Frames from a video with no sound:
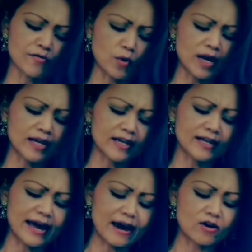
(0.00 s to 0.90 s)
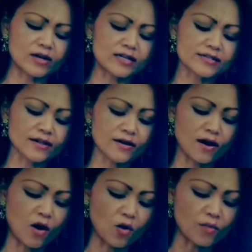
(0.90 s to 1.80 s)
for an inheritance,
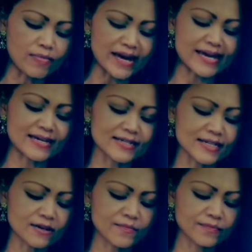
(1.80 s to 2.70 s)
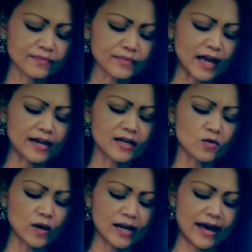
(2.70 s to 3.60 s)
obeyed. And
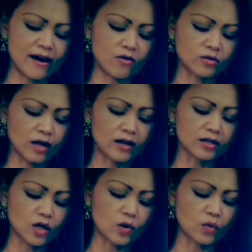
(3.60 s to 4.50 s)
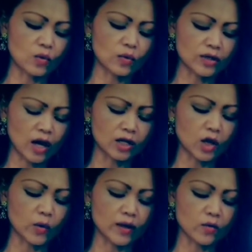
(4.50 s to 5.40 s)
he went out, not know, not
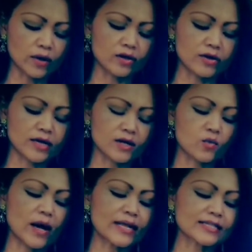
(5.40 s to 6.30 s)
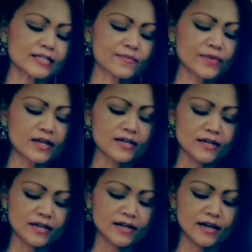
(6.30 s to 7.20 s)
knowing whither he went.
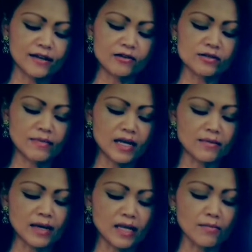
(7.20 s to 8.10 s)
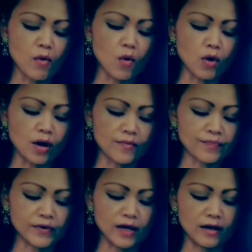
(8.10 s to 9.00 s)
And there's many, many more
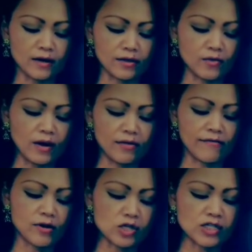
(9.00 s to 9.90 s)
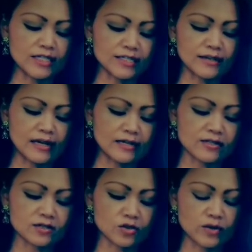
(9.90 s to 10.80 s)
uh, throughout the verses in that
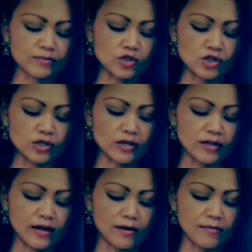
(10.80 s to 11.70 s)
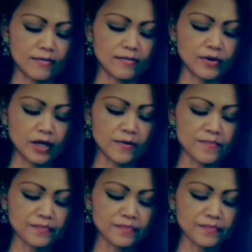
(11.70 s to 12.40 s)
scripture, in that book